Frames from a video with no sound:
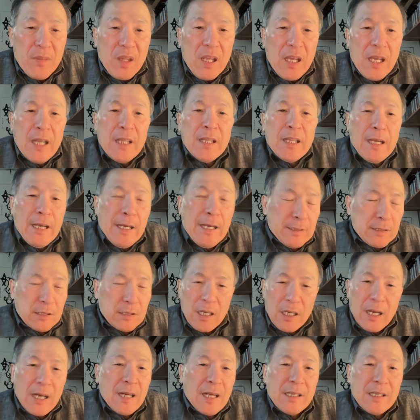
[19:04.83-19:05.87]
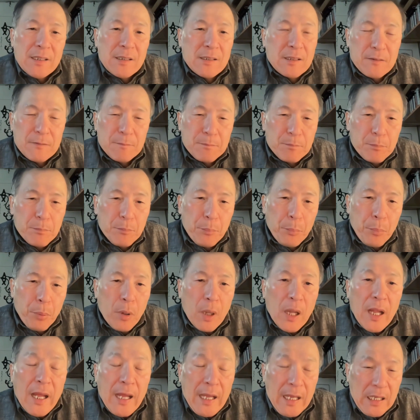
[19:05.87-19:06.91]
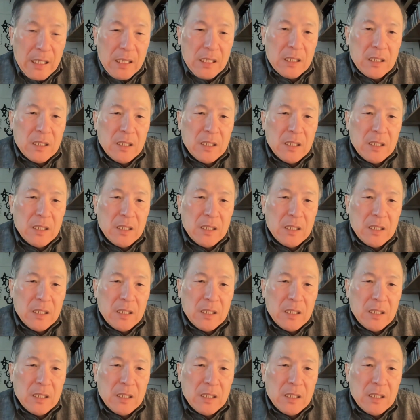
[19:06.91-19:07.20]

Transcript: an entire play.